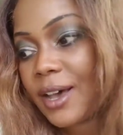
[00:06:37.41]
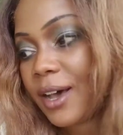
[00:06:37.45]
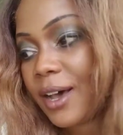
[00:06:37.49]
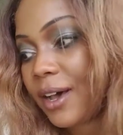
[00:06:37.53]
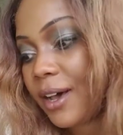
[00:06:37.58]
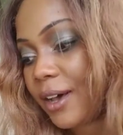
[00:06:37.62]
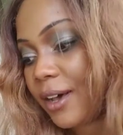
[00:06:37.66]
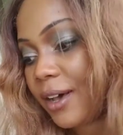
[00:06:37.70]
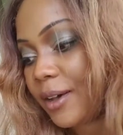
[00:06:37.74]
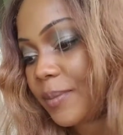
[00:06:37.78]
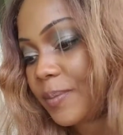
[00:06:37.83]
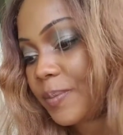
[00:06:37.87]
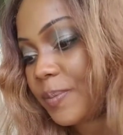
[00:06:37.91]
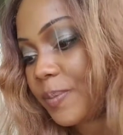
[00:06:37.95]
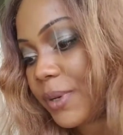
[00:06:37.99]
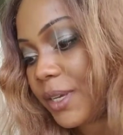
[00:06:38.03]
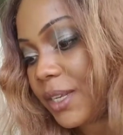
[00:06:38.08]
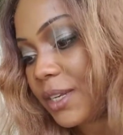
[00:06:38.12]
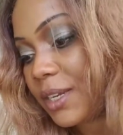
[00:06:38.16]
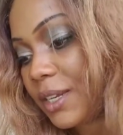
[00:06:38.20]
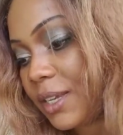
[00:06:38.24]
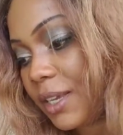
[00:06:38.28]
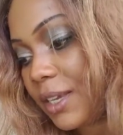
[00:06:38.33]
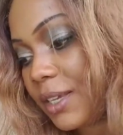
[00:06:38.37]
um,
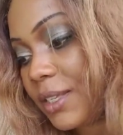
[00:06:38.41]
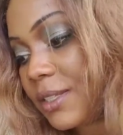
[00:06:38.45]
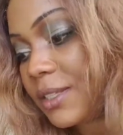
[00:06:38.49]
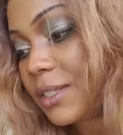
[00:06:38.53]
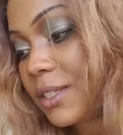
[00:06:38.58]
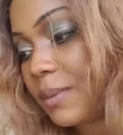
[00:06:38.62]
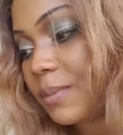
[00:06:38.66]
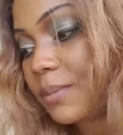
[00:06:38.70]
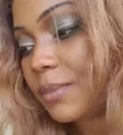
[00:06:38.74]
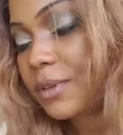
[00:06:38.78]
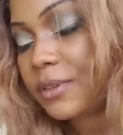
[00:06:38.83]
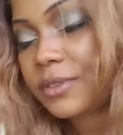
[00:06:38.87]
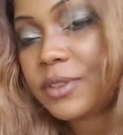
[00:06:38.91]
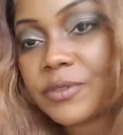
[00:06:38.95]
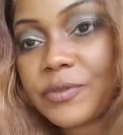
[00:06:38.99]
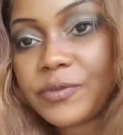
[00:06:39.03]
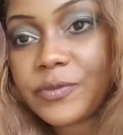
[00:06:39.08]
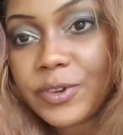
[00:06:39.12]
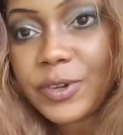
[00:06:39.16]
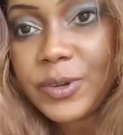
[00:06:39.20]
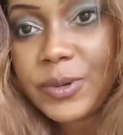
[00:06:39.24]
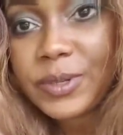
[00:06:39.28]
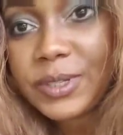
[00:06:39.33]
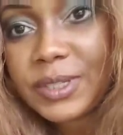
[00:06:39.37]
putting in some of the
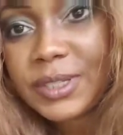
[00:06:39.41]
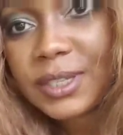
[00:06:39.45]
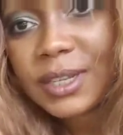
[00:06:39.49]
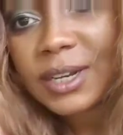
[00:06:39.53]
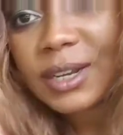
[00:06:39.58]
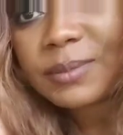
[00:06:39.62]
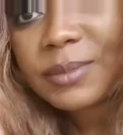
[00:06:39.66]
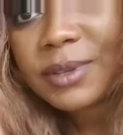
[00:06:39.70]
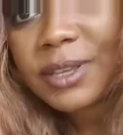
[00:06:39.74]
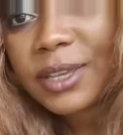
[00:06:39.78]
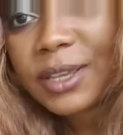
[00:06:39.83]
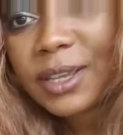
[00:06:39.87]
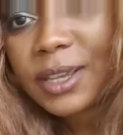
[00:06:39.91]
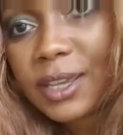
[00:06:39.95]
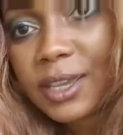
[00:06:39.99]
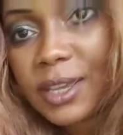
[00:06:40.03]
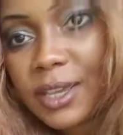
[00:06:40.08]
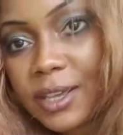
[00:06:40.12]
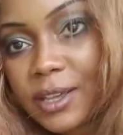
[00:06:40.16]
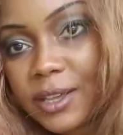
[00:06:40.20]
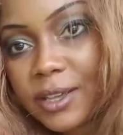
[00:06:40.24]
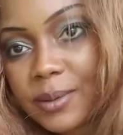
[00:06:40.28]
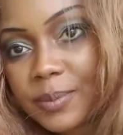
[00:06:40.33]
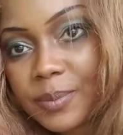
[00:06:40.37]
foods that I'm cooking
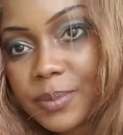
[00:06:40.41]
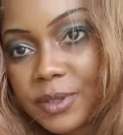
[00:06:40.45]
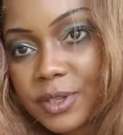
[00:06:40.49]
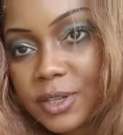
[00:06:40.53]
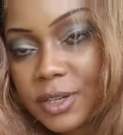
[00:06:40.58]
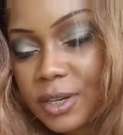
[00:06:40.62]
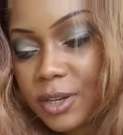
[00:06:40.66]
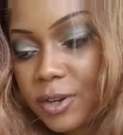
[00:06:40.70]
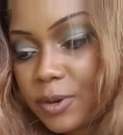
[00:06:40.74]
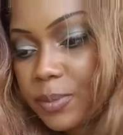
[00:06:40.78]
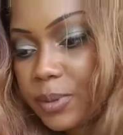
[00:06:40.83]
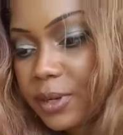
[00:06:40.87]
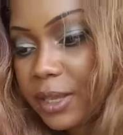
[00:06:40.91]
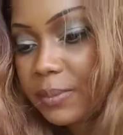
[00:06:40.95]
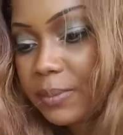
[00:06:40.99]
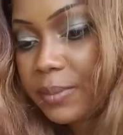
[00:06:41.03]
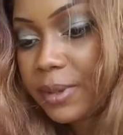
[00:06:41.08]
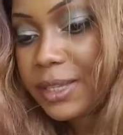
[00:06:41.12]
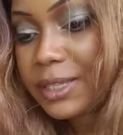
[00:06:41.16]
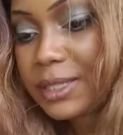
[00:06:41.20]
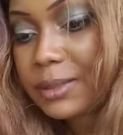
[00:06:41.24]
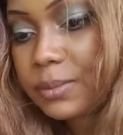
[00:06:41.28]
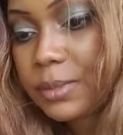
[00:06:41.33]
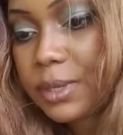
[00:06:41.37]
up, you know,
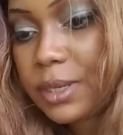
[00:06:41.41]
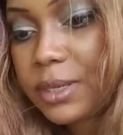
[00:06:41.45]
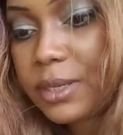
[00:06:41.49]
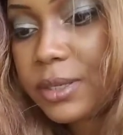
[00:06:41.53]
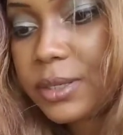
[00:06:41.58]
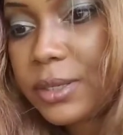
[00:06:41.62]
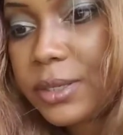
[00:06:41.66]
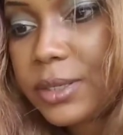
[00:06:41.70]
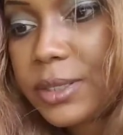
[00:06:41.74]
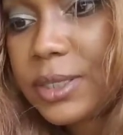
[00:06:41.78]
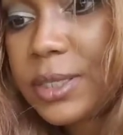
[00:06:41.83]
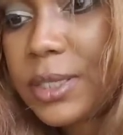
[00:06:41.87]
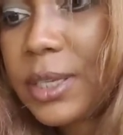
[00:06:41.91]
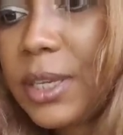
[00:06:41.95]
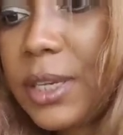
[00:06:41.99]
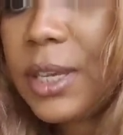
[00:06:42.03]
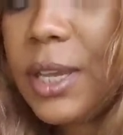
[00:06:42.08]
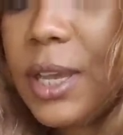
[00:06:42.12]
plant-based meals,